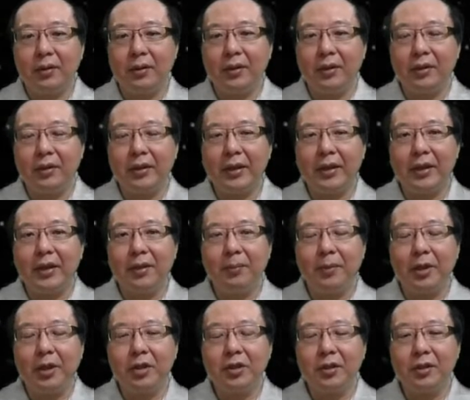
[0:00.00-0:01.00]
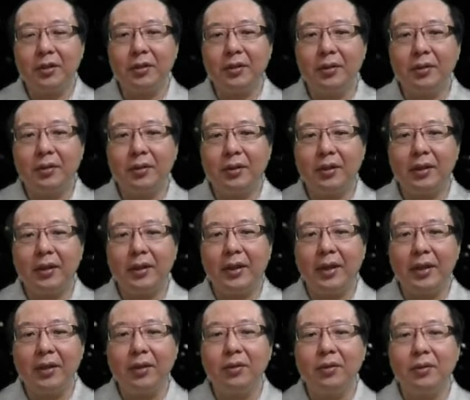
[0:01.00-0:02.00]
the animation,
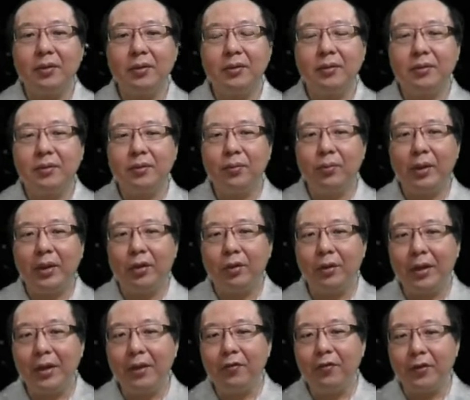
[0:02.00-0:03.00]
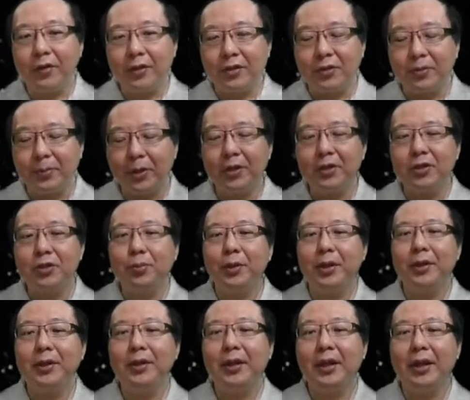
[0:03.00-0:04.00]
again, we are looking for the smallest
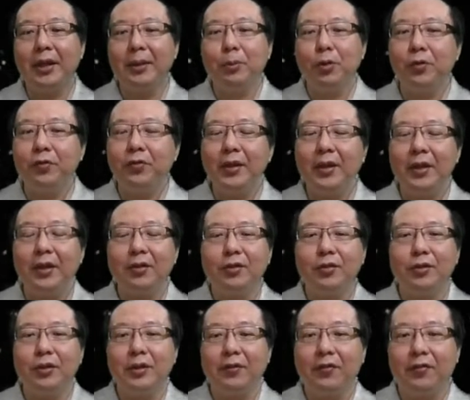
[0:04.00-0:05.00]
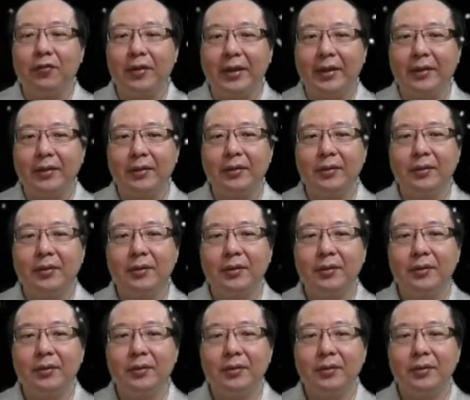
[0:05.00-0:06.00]
one and moving it to the front.
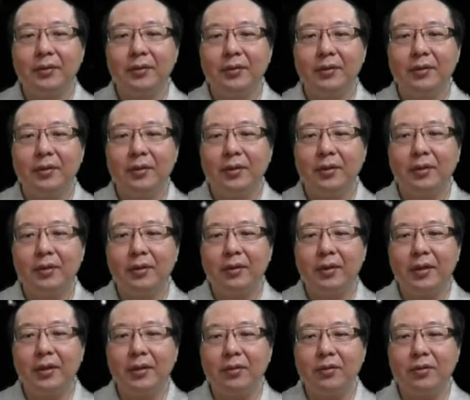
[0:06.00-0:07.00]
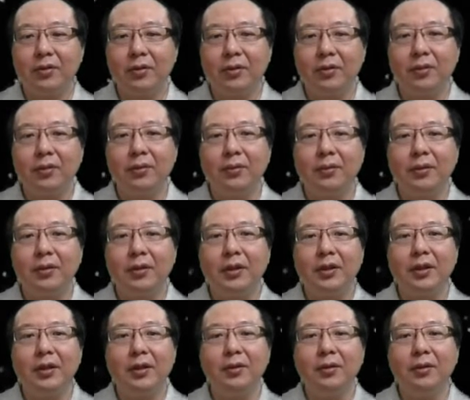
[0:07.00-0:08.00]
Right? So
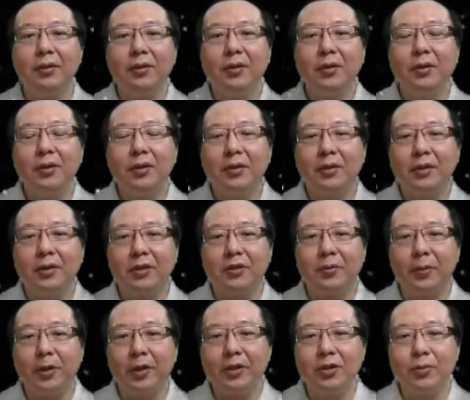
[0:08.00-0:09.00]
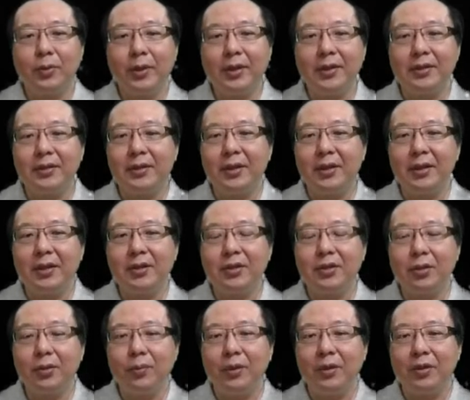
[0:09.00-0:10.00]
here, the smallest one is D,
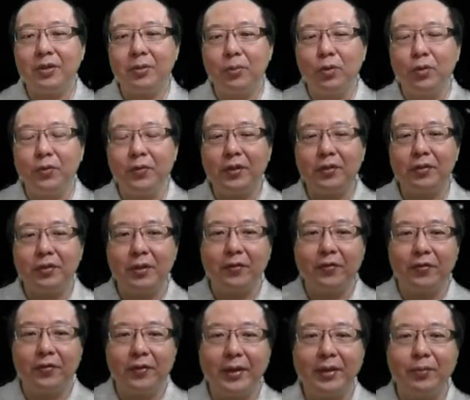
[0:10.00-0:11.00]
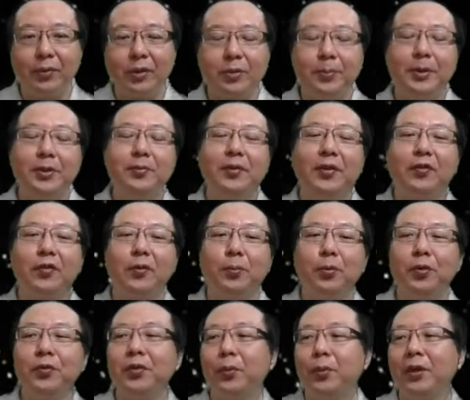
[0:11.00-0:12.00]
so we move it to the front, which means we have to
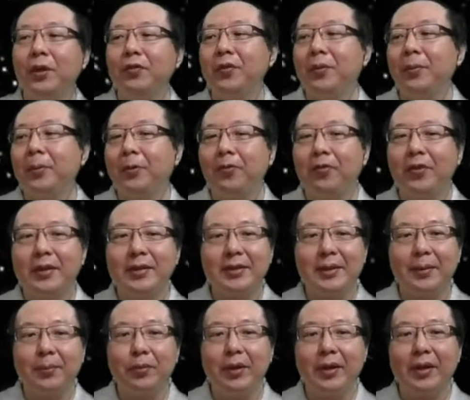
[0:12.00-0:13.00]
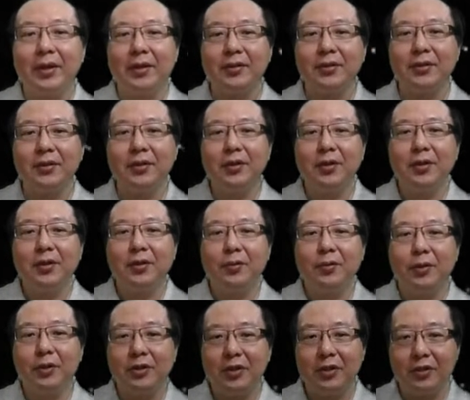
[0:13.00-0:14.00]
move the one from the front somewhere else,
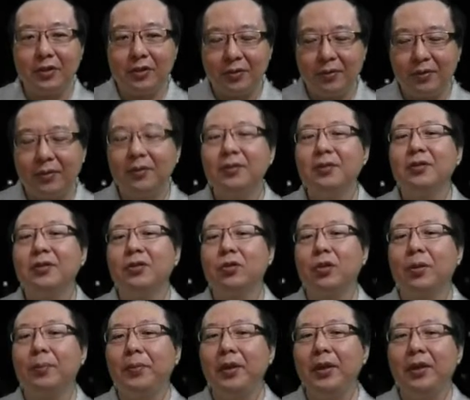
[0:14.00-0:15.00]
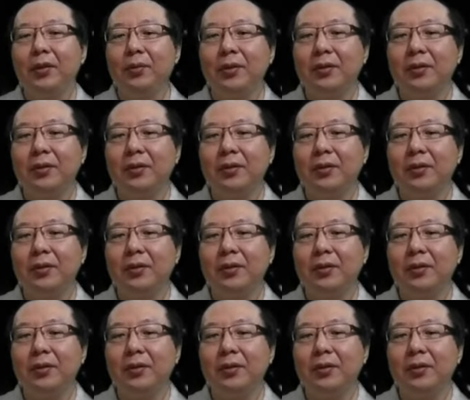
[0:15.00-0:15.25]
which is swapping it.